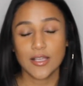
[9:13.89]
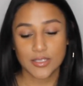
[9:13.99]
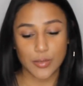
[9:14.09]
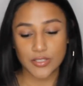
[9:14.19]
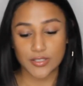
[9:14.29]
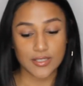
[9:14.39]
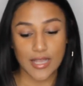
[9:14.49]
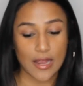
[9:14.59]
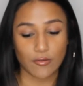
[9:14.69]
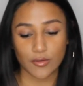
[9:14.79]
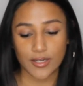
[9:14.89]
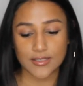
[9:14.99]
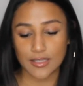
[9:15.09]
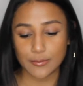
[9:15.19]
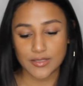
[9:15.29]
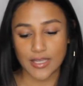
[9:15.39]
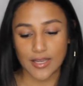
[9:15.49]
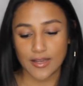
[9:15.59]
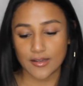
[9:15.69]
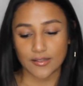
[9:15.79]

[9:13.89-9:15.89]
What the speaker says: especially Henry, as I'm saying,